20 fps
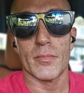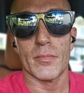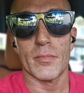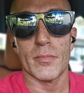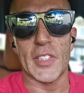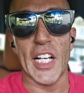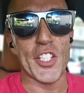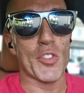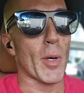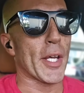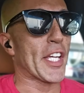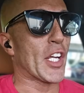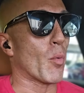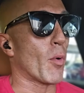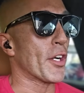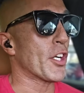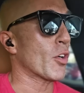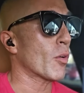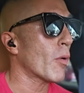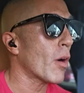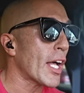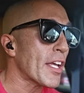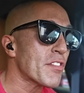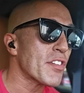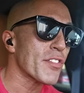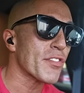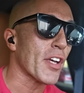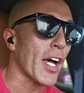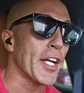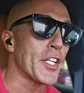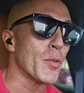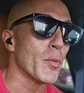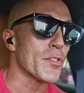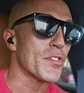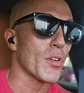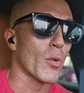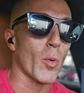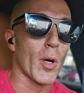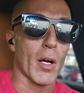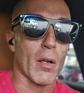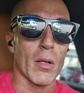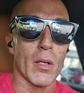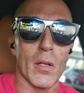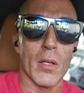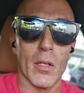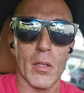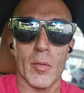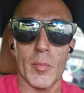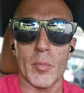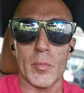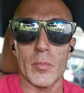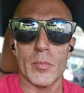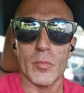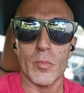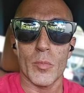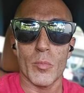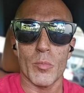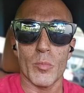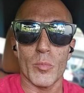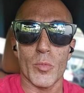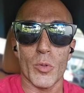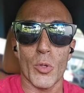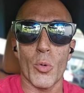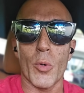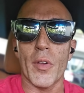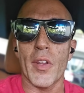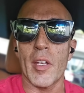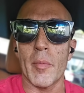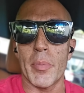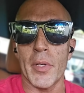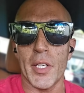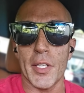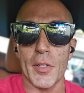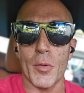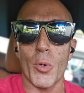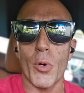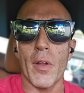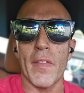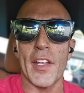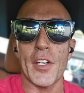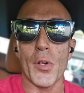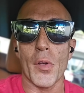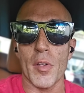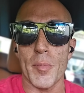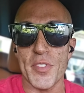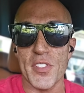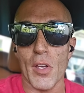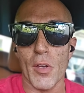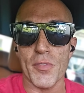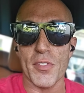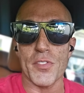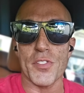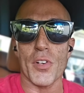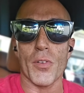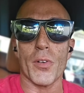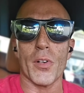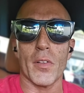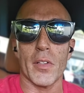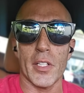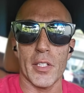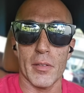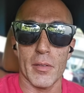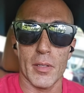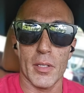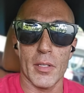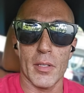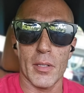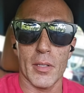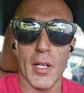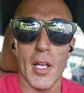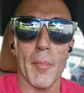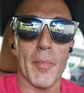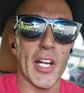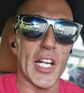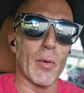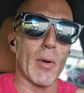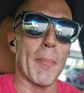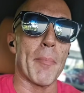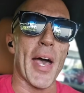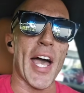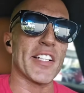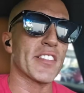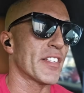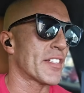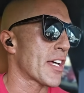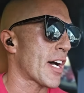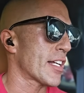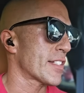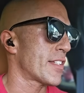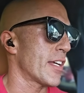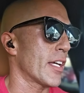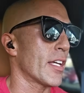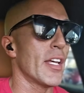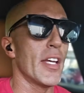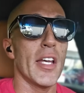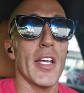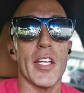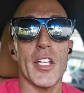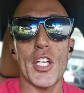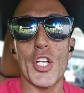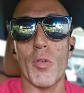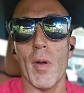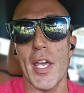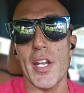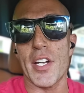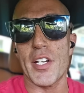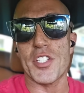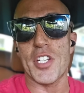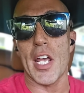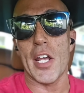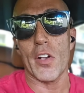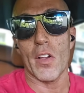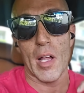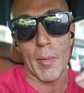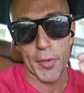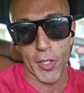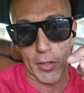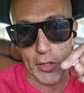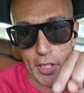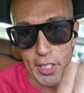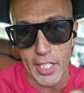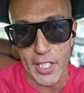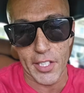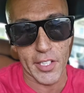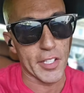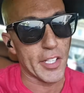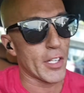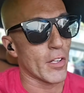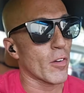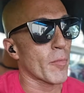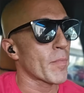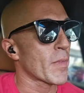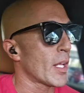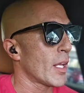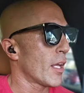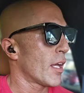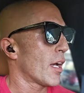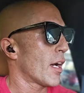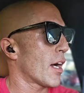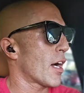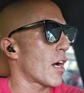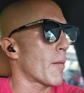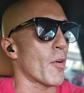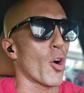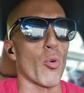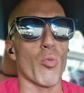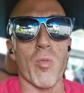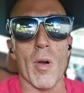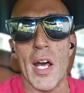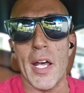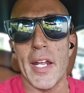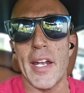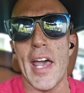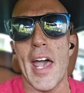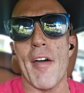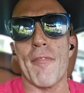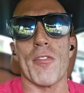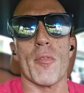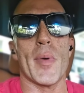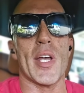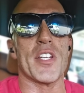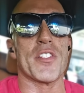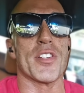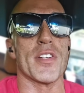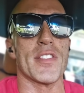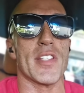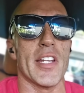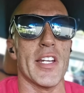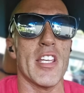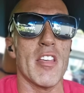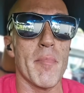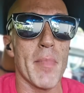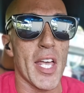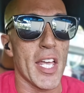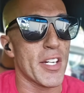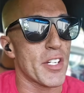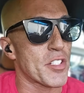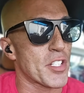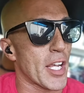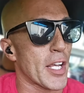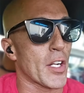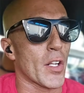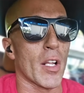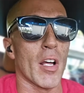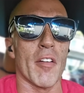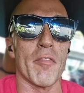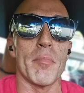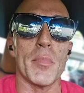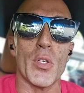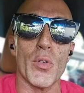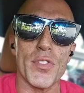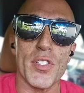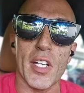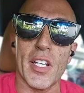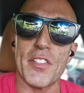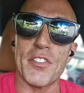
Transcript: That's why you can wonder, why is this guy doing so well? Who are they being? Who do they know themselves internally? But anyway, back to Dante. He created a channel. I'm going to link it in here. Orion Affirmations, and he made a channel of music.